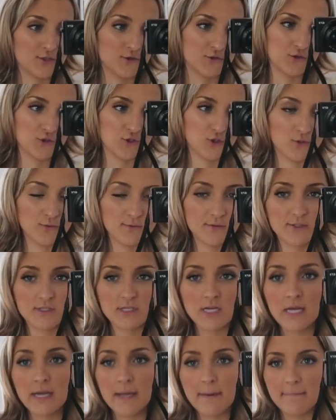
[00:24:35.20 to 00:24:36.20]
to shoot
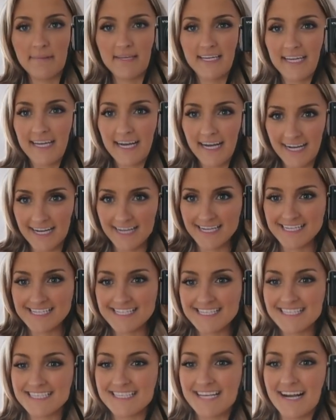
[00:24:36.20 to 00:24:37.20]

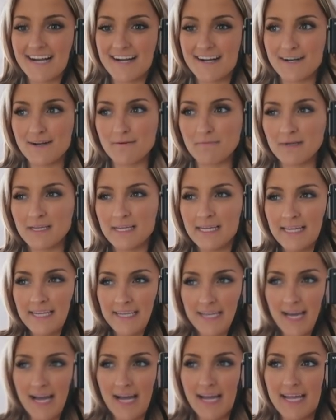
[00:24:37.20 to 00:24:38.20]
because
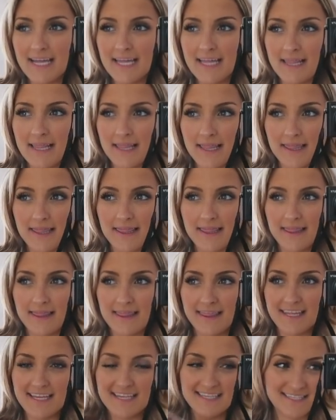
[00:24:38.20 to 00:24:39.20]
not
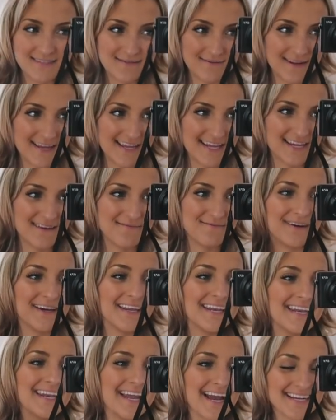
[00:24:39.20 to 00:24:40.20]
this week,
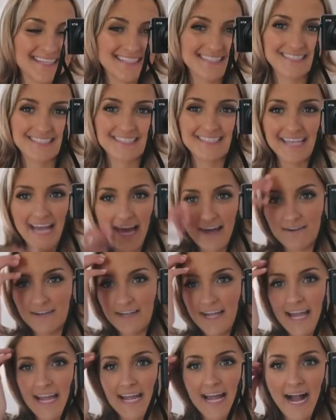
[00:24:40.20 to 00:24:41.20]
but next
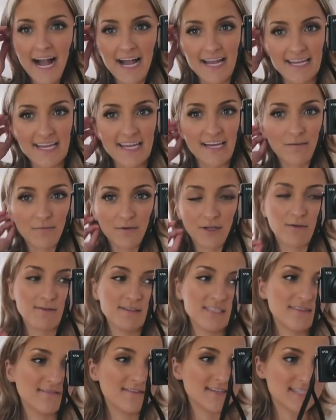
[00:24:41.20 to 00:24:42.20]
Saturday I am
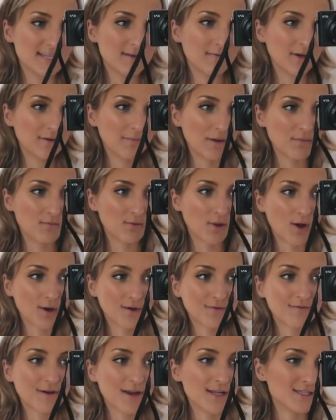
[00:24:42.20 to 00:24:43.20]
going to visit one of my
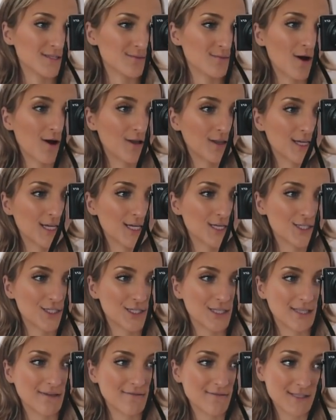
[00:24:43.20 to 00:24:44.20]
blog friends, Molly.
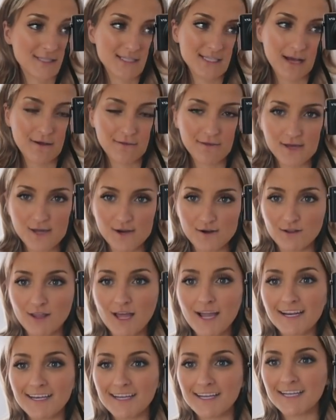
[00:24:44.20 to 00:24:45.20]
She lives in South
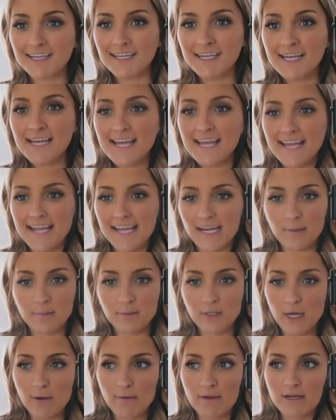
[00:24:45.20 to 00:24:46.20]
Carolina, and
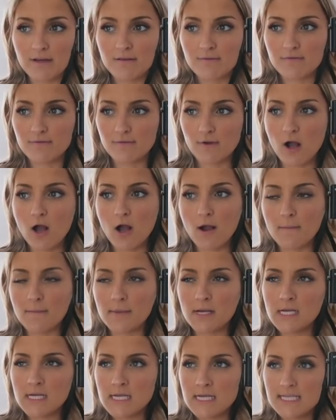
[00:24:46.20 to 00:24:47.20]
I'm going
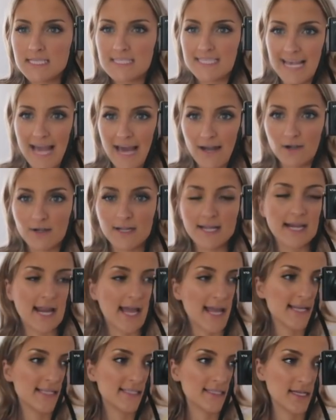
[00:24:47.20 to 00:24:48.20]
from Saturday
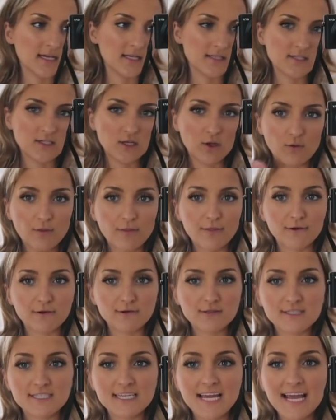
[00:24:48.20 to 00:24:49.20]
night until
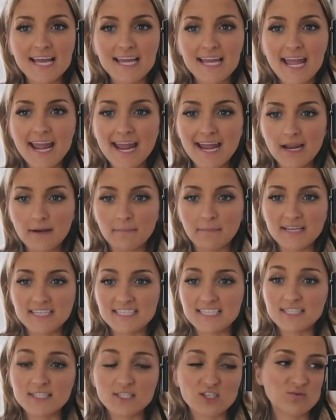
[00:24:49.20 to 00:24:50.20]
Thursday, and my
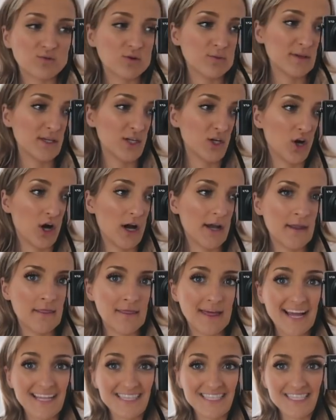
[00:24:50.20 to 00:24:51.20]
sister will be gone
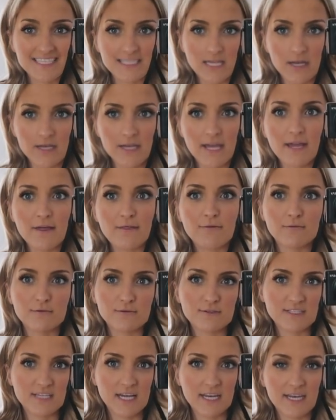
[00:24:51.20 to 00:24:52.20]
that Sunday through
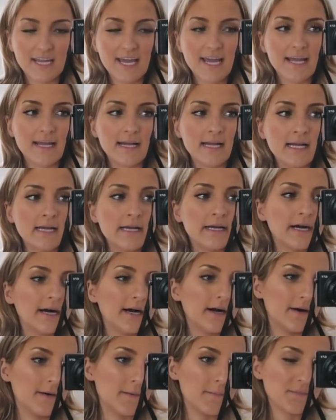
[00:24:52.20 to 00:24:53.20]
Sunday.
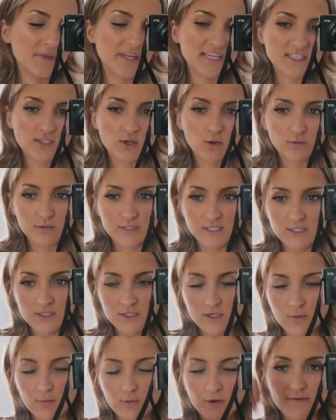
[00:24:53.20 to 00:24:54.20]
It's
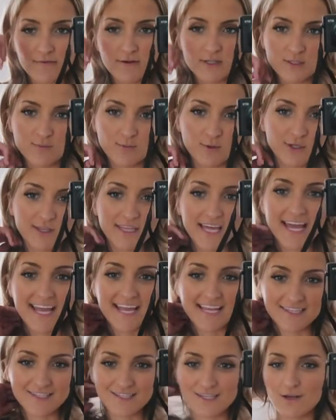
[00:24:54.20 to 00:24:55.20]
Colton, her boyfriend's
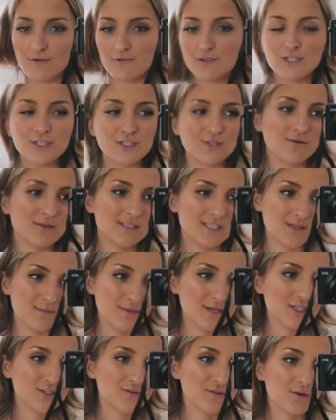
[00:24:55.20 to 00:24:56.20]
birthday, and so she's going to the
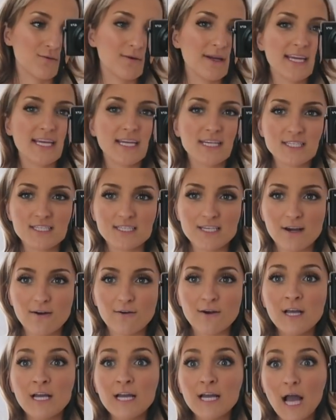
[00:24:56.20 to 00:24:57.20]
beach for a week,
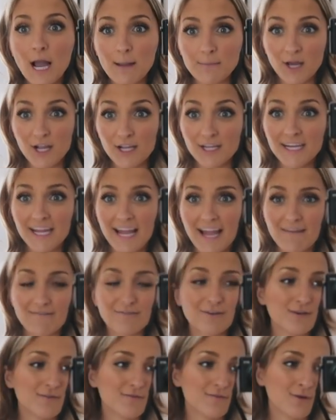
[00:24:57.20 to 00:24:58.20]
so I'm not gonna have
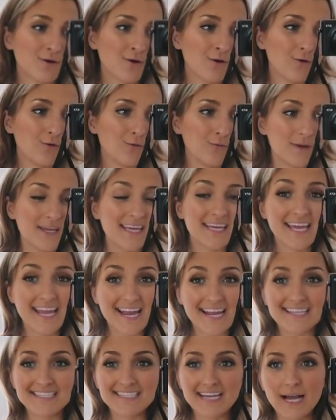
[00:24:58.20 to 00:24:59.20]
her for a whole week,
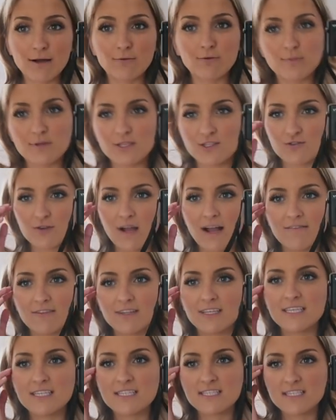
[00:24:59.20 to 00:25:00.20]
and I will be
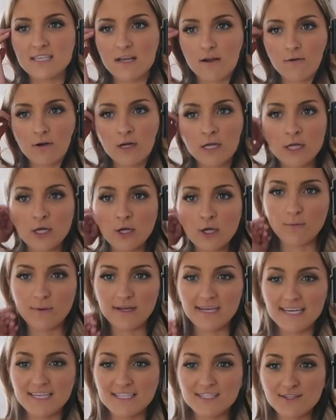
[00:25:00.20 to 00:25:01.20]
traveling, so we
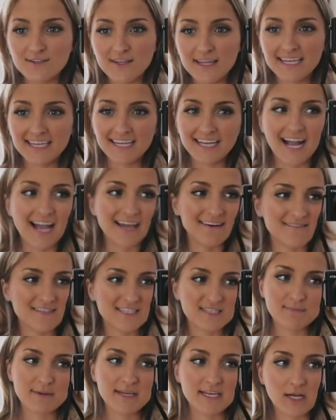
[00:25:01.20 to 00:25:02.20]
need to like kind of
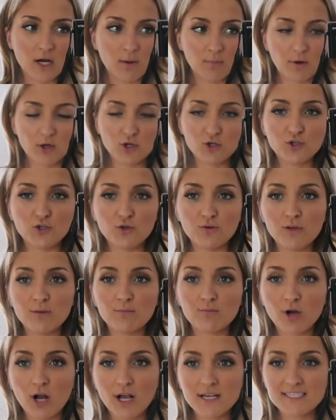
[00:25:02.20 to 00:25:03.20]
speed up our
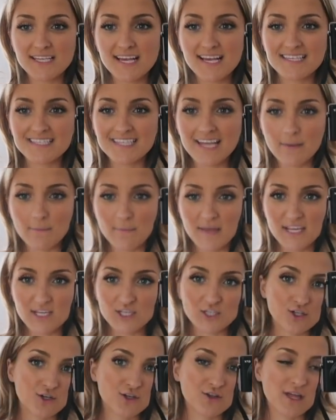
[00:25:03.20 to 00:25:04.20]
shooting process and make
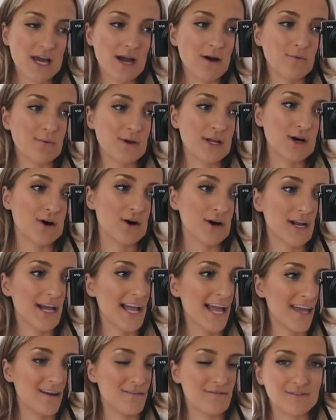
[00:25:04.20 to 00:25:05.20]
sure that we are
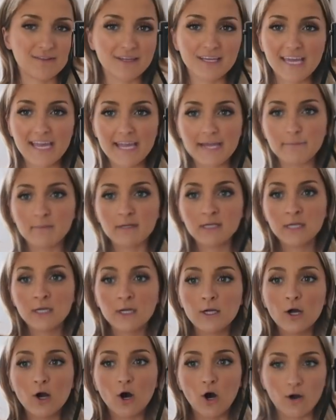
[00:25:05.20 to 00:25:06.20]
ahead of the game.
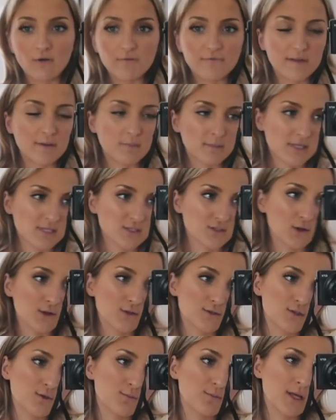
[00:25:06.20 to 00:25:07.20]
Our family is
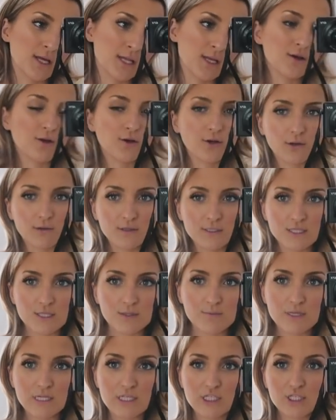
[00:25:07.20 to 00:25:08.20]
also planning on going to
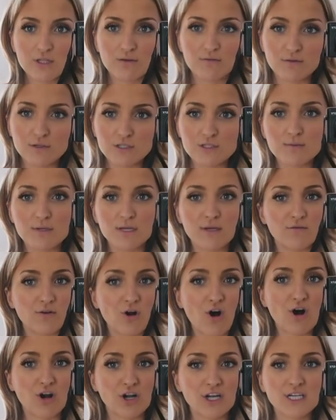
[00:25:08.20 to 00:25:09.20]
the beach the first week of
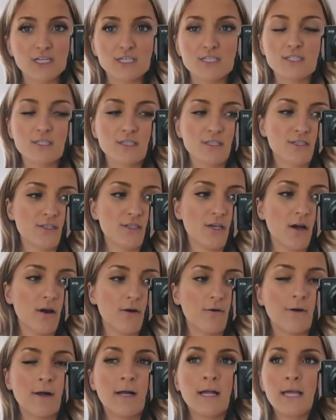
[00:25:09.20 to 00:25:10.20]
August,
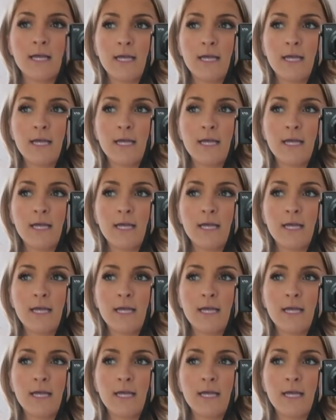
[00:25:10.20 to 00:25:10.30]
so